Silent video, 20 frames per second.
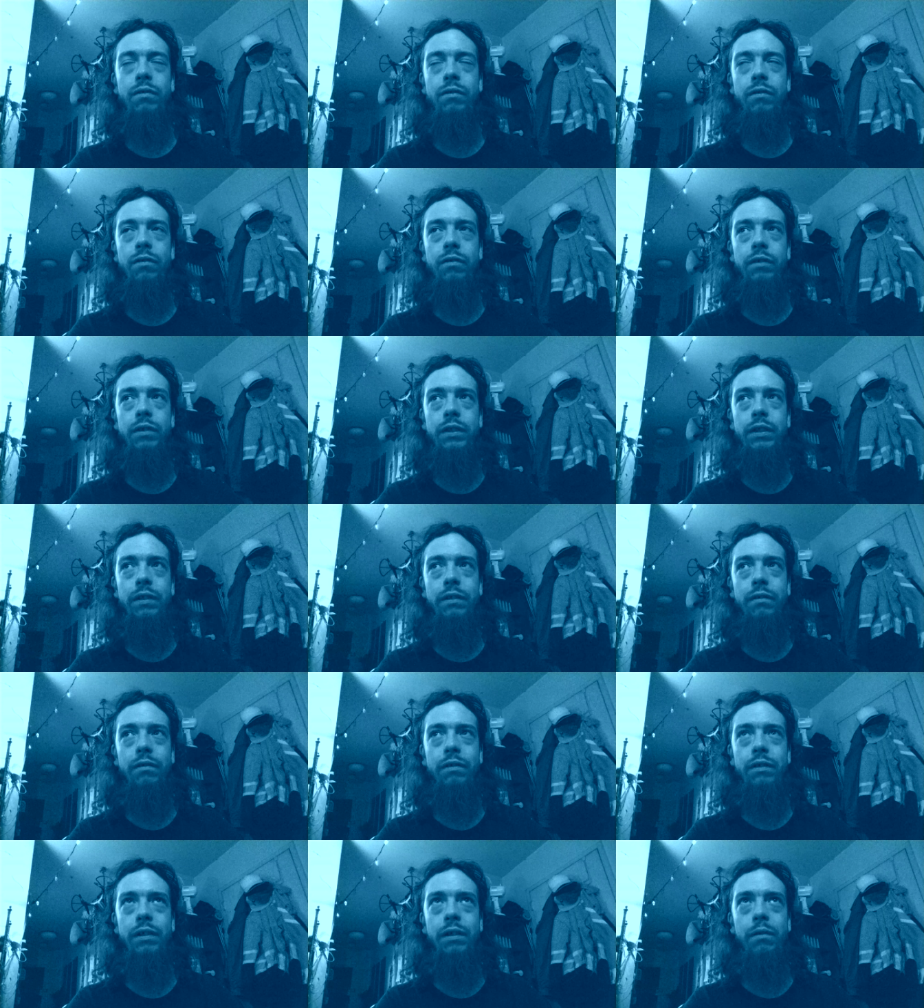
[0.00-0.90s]
Or, you,
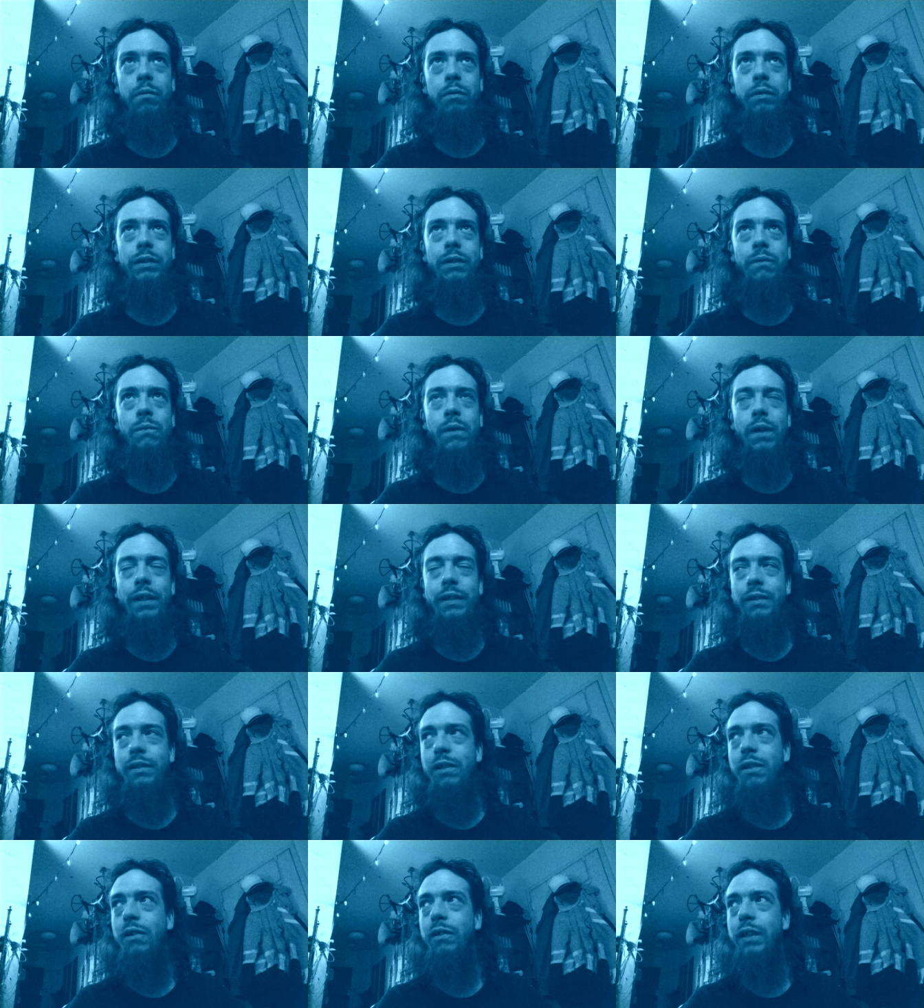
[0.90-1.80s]
you know what the fuck
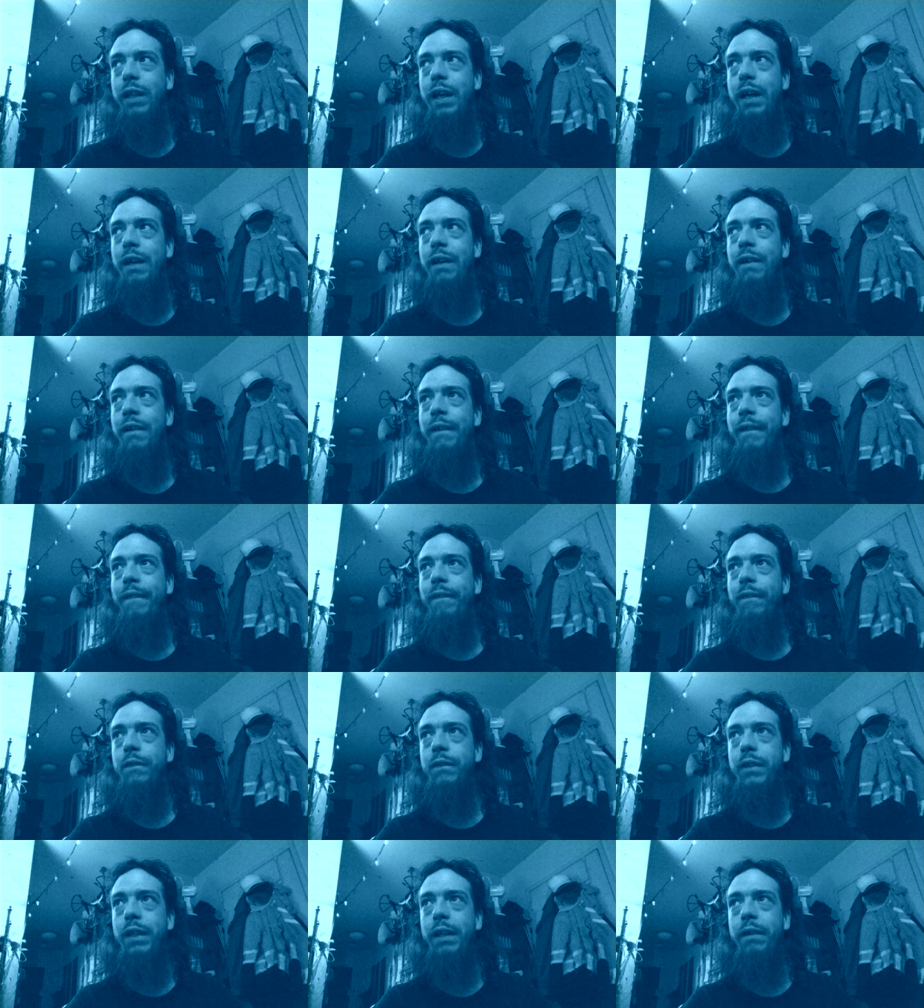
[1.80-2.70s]
it's called. Uh,
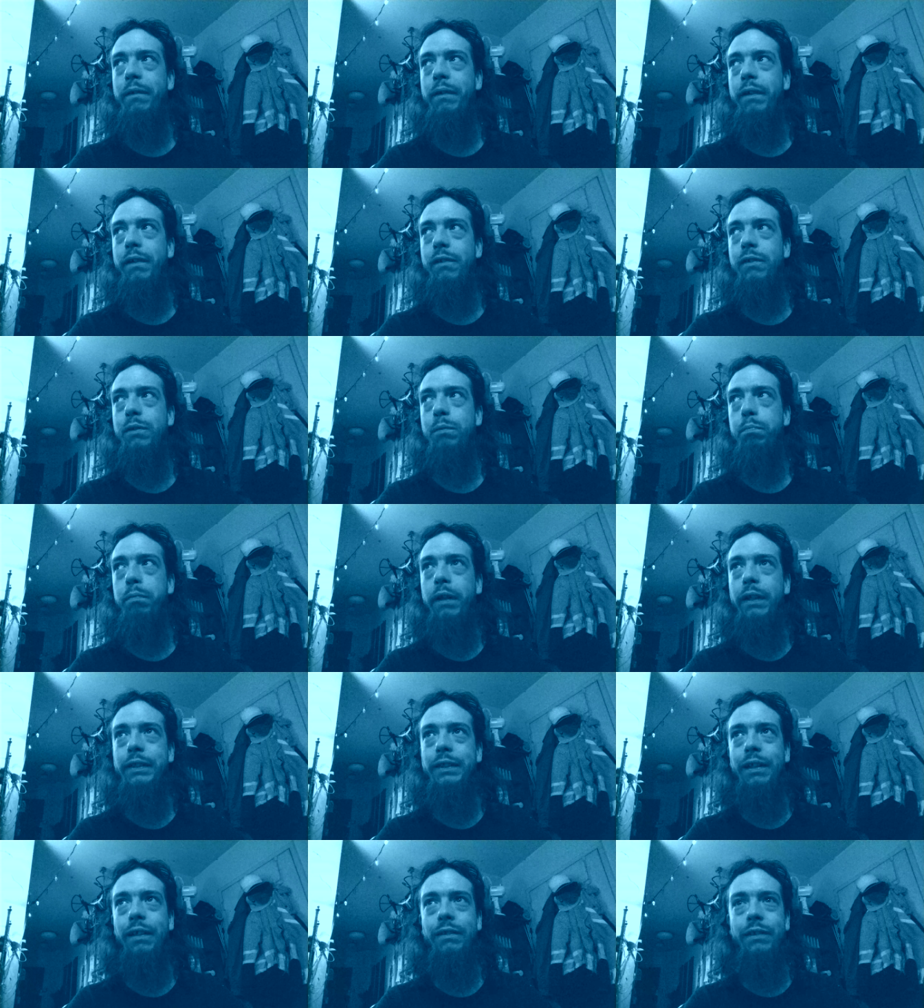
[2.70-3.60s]
dead or spread
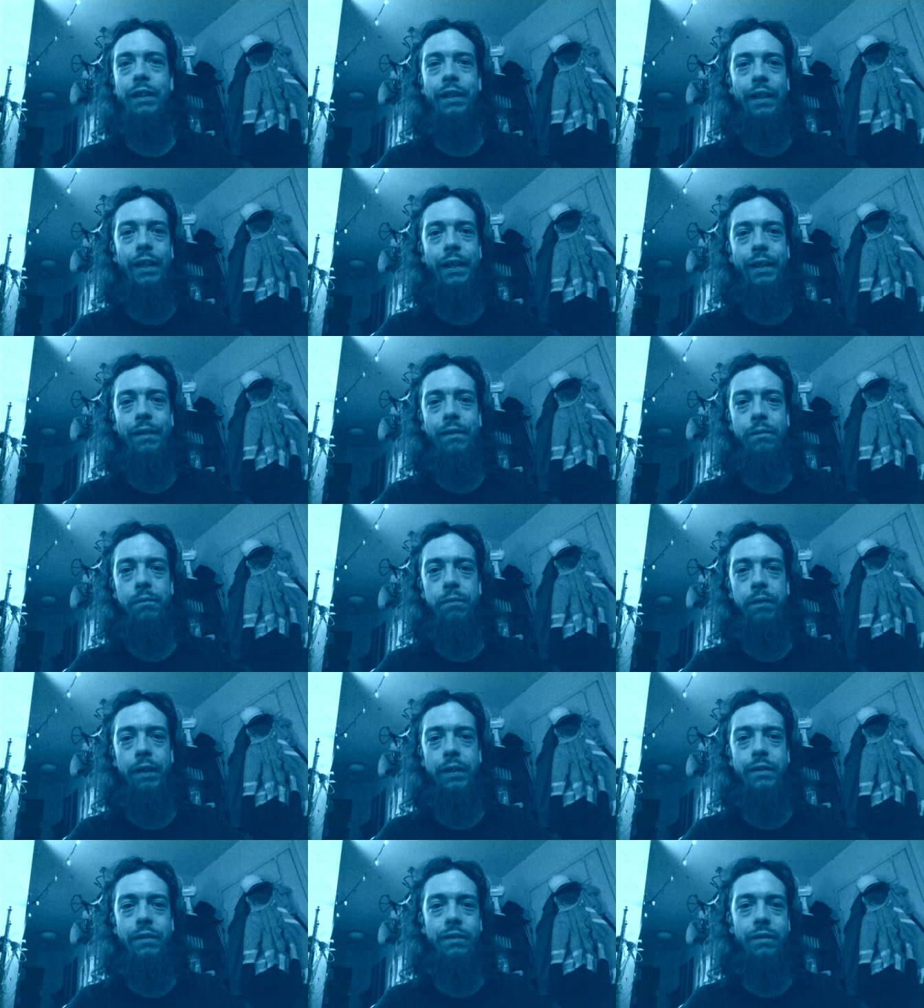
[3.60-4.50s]
it out of the light of
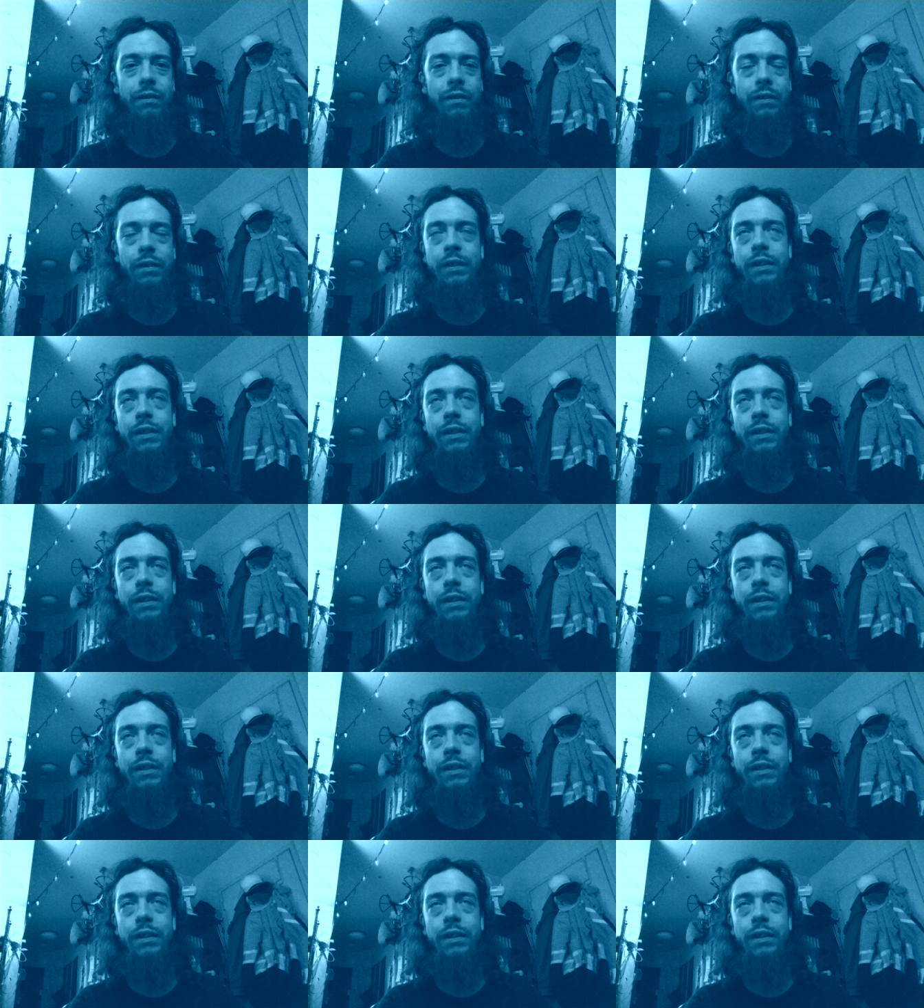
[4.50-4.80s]
wrestle.